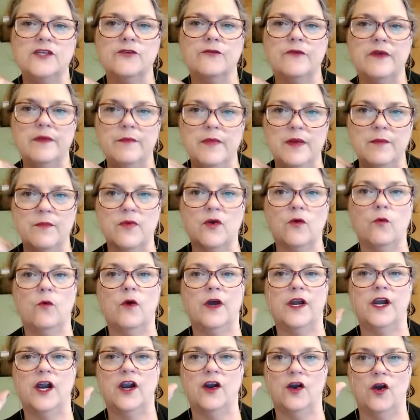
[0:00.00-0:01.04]
to remember
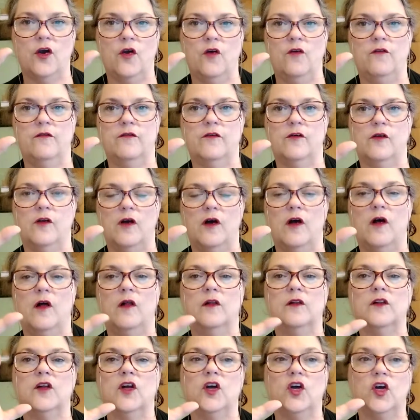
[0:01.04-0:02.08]
what our
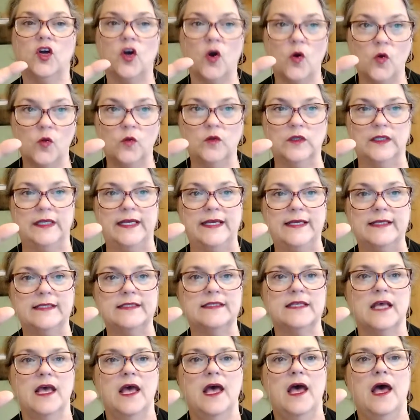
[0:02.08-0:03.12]
overall goal is.